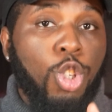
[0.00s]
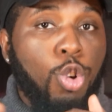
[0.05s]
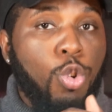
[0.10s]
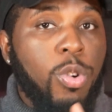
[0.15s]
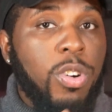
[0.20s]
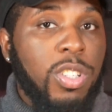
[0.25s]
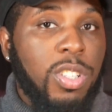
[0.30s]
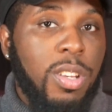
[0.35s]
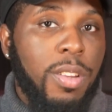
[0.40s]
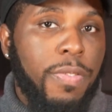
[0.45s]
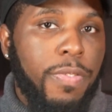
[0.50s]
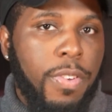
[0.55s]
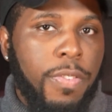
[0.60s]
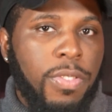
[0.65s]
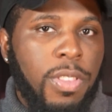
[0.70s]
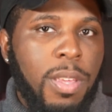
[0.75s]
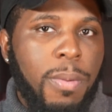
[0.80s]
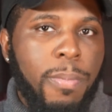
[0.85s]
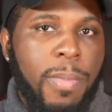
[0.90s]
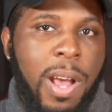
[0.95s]

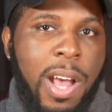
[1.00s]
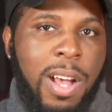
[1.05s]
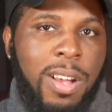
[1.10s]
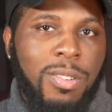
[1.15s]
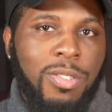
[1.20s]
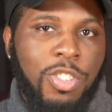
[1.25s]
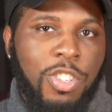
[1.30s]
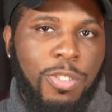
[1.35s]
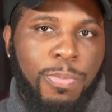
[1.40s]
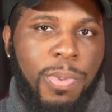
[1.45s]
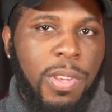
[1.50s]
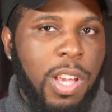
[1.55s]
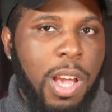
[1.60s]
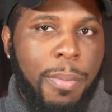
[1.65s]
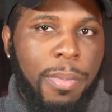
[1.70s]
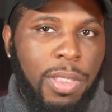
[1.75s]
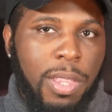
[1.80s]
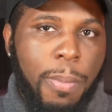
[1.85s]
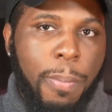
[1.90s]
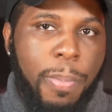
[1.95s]
250 miles is
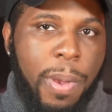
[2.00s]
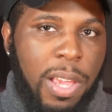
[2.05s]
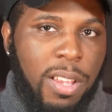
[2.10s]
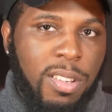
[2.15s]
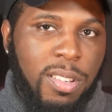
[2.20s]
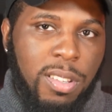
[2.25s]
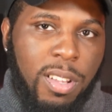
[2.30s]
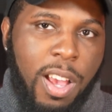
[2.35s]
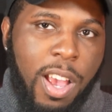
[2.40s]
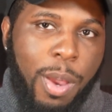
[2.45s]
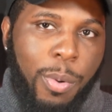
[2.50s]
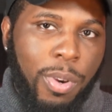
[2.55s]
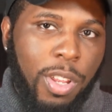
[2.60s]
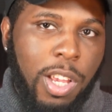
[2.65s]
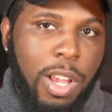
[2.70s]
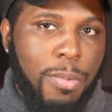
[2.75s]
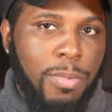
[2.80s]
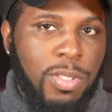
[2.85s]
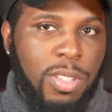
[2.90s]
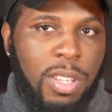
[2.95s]
becoming the baseline when it
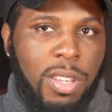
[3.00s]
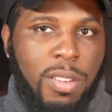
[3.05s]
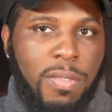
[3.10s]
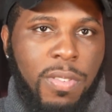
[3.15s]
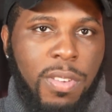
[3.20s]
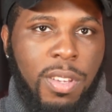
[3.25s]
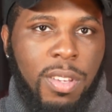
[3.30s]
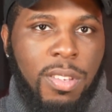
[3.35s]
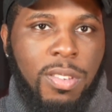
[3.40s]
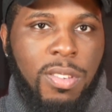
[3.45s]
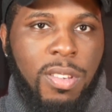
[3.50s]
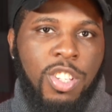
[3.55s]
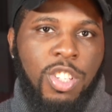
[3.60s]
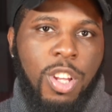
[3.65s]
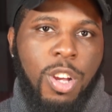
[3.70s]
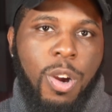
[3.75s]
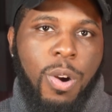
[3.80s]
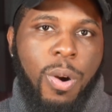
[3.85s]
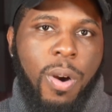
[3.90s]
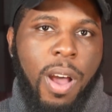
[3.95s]
comes to EVs.
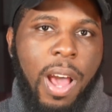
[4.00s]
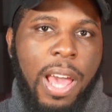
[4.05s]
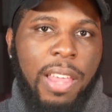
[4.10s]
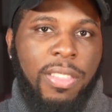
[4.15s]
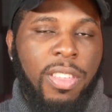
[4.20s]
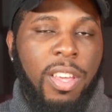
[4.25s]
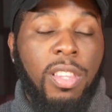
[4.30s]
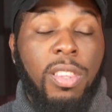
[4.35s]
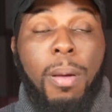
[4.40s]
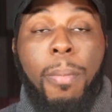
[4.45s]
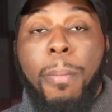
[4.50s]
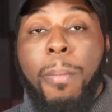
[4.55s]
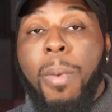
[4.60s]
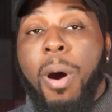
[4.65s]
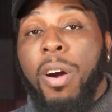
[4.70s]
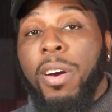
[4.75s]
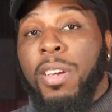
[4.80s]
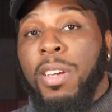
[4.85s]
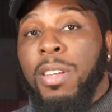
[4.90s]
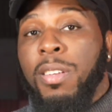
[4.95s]
So I think the
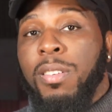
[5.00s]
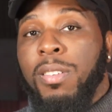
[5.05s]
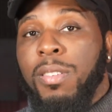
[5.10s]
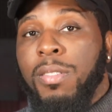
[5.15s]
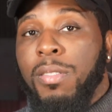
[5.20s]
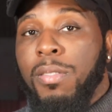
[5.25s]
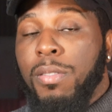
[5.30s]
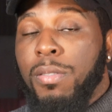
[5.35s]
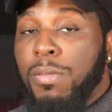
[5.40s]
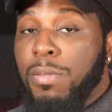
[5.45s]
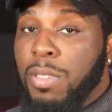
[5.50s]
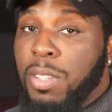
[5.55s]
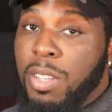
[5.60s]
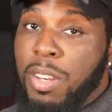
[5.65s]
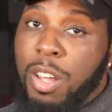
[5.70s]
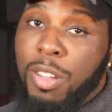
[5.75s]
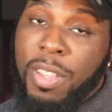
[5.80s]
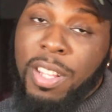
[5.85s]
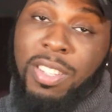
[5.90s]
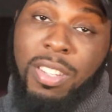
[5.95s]
market,
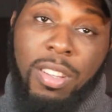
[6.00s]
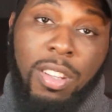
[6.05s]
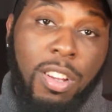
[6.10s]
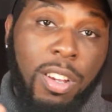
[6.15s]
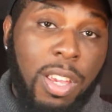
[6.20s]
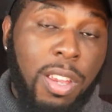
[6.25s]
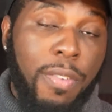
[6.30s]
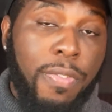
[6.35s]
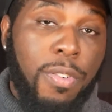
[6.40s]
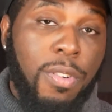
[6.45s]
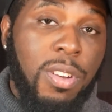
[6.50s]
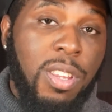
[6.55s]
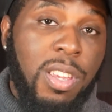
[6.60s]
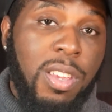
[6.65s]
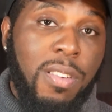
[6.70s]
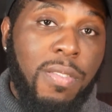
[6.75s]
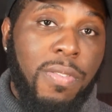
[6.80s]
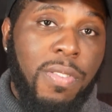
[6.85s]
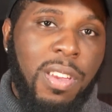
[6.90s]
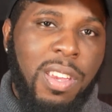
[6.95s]
that's looking for an
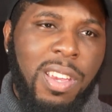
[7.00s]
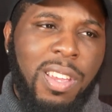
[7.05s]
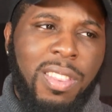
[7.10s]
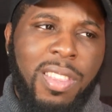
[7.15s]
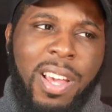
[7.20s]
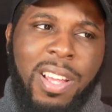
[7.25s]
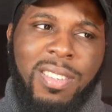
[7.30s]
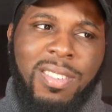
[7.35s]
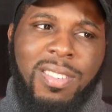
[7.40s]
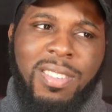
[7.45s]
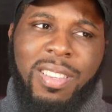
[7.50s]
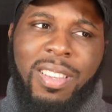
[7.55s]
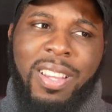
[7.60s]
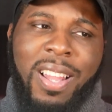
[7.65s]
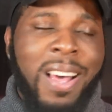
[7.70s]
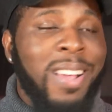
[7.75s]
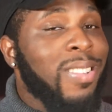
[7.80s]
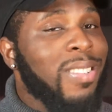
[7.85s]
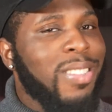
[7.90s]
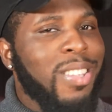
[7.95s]
EV that's
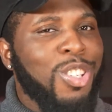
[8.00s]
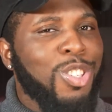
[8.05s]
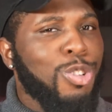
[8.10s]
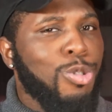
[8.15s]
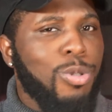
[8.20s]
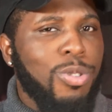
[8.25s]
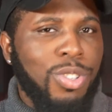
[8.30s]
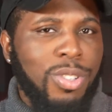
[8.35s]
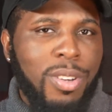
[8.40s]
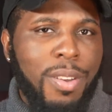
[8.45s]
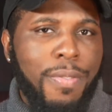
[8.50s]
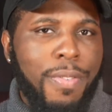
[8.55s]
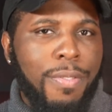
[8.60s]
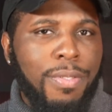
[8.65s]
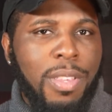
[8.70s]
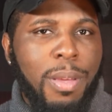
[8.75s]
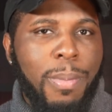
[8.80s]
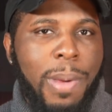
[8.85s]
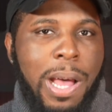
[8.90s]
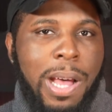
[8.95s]
less than
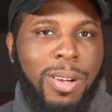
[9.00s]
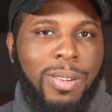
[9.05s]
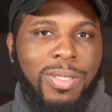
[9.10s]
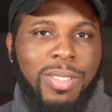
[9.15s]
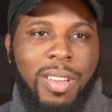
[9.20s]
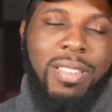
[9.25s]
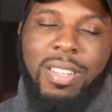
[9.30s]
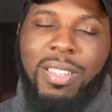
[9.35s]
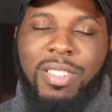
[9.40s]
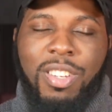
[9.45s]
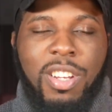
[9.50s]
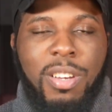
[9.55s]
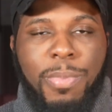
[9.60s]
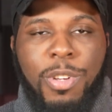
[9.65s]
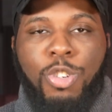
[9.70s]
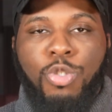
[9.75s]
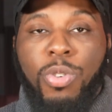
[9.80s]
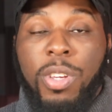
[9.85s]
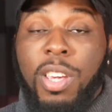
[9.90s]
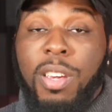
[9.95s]
250 miles, it's going to
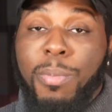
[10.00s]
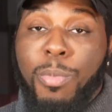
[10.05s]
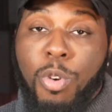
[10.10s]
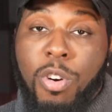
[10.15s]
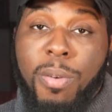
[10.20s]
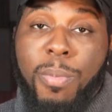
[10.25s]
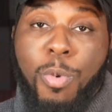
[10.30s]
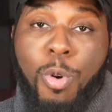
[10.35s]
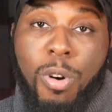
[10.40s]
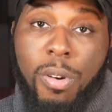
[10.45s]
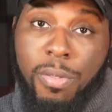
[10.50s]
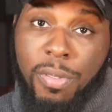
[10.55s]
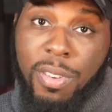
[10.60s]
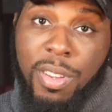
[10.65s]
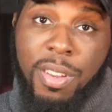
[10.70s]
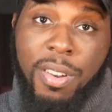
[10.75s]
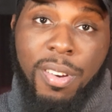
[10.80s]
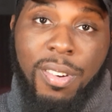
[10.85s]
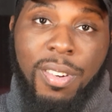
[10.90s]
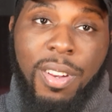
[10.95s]
be shrinking more and more
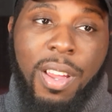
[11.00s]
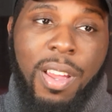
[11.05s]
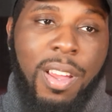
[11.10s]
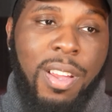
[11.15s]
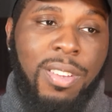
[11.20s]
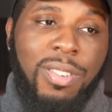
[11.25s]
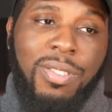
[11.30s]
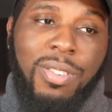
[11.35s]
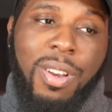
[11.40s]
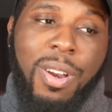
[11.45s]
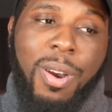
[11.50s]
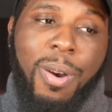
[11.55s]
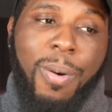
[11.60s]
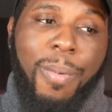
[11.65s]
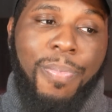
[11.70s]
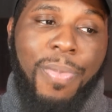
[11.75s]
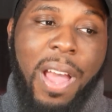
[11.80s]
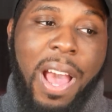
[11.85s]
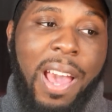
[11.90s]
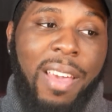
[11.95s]
every year.
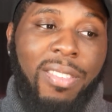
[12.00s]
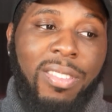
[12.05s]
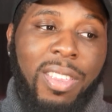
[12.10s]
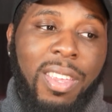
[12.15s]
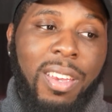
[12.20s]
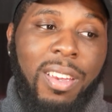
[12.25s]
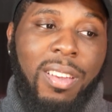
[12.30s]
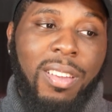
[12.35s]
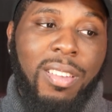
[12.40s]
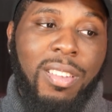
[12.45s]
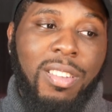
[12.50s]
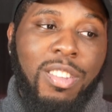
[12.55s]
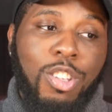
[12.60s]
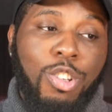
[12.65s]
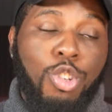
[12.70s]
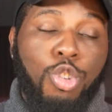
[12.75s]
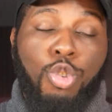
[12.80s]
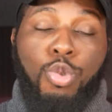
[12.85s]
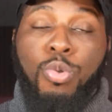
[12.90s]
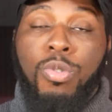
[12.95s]
So I think the
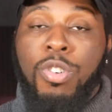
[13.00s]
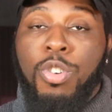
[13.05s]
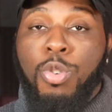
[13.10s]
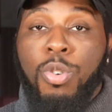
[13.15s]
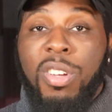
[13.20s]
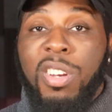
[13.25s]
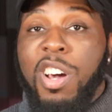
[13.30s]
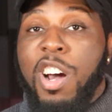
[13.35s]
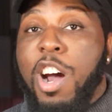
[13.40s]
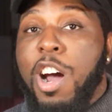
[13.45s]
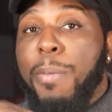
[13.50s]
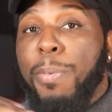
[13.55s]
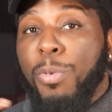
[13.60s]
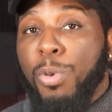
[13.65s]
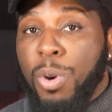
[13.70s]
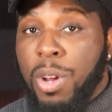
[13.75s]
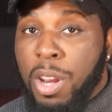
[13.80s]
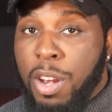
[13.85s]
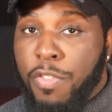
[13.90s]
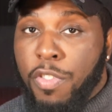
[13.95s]
sooner you can
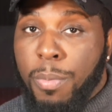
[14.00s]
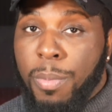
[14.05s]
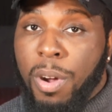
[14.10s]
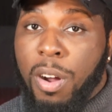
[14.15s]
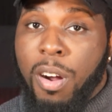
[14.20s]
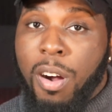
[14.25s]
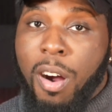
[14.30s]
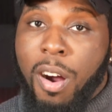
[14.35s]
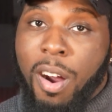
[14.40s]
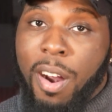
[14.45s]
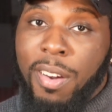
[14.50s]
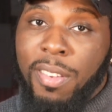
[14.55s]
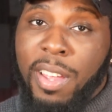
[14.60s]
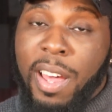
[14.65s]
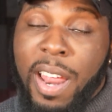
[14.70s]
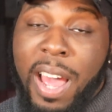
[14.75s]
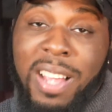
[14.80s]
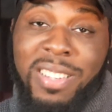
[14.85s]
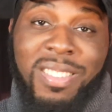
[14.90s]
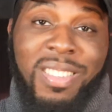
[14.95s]
upgrade it from a car
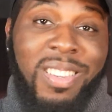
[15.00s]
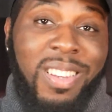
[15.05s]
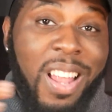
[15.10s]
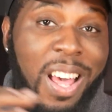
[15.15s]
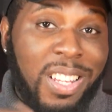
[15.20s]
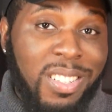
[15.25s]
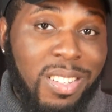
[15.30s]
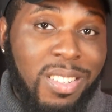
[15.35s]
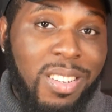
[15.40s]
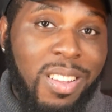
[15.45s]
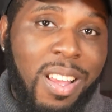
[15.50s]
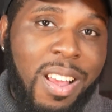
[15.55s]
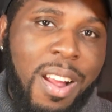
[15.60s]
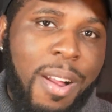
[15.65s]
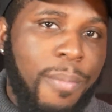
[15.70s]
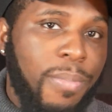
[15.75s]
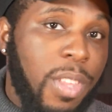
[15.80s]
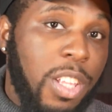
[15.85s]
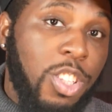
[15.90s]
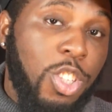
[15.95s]
that has less
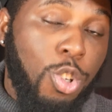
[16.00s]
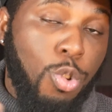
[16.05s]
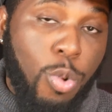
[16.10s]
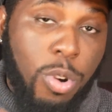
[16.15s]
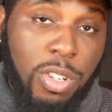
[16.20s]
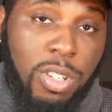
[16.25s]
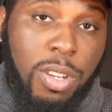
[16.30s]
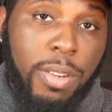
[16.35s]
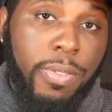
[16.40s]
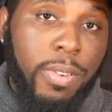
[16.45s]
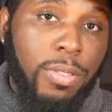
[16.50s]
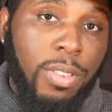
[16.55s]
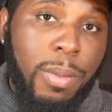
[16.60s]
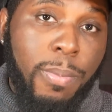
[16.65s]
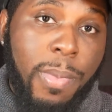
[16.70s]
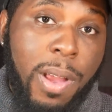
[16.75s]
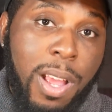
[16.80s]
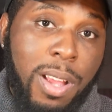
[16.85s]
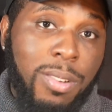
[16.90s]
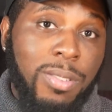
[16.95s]
than 250
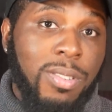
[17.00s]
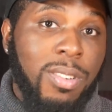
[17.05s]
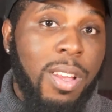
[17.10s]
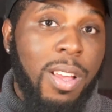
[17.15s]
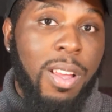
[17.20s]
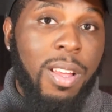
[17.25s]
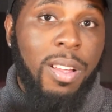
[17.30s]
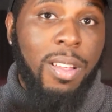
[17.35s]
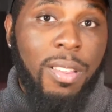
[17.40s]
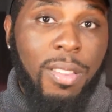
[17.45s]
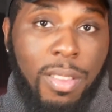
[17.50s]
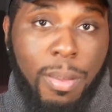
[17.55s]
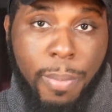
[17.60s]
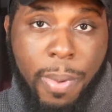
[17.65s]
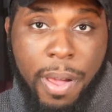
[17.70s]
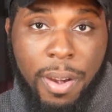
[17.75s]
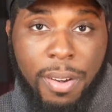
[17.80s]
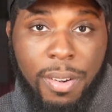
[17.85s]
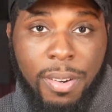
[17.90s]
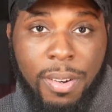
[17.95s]
miles, the
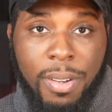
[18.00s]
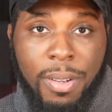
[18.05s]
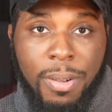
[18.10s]
better.